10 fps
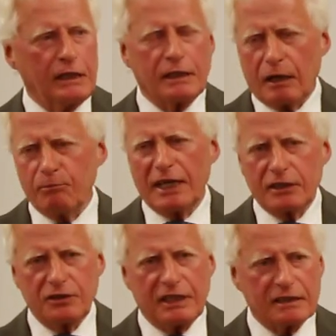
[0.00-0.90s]
I'll come
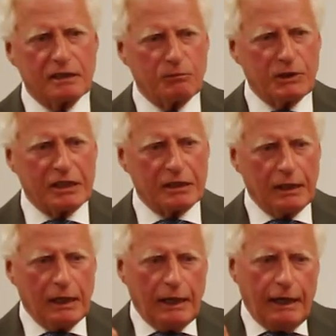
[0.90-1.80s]
back to that in a minute.
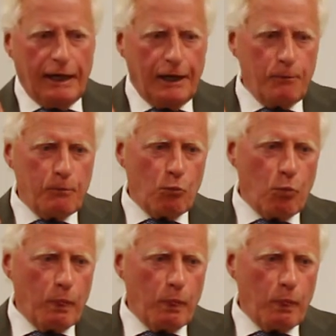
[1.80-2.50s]
Um,